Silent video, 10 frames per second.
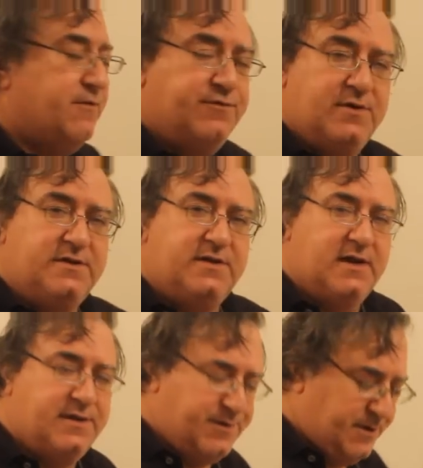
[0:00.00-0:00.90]
of 20
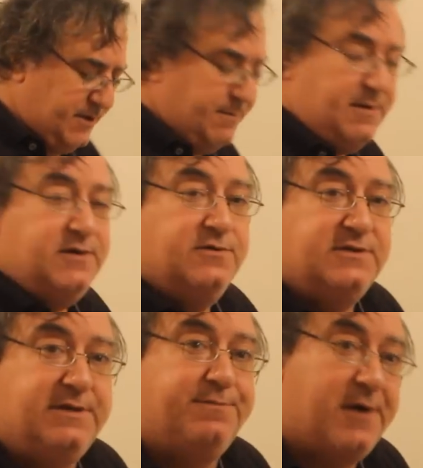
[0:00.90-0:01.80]
and 30 by
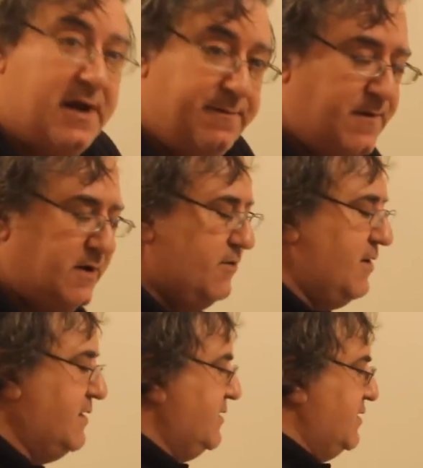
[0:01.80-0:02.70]
using prime
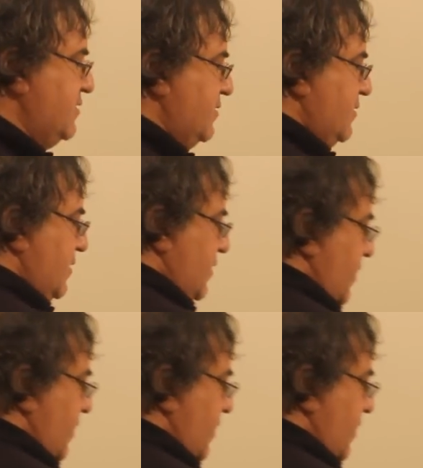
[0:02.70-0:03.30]
factorization.